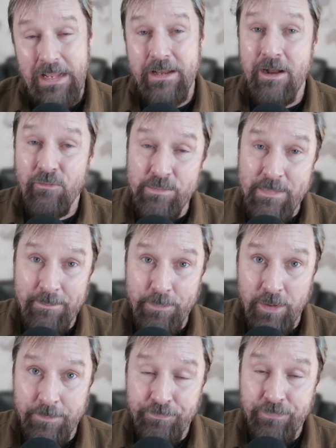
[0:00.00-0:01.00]
Now,
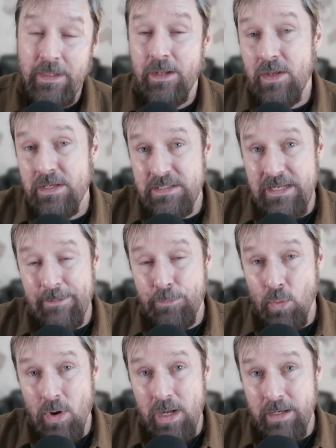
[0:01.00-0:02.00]
remember, step
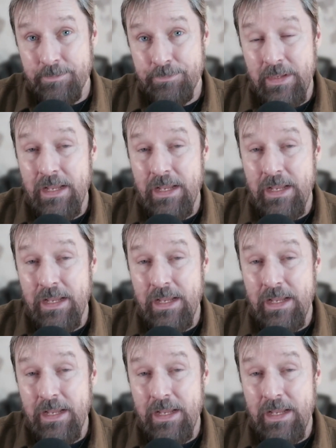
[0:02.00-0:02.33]
one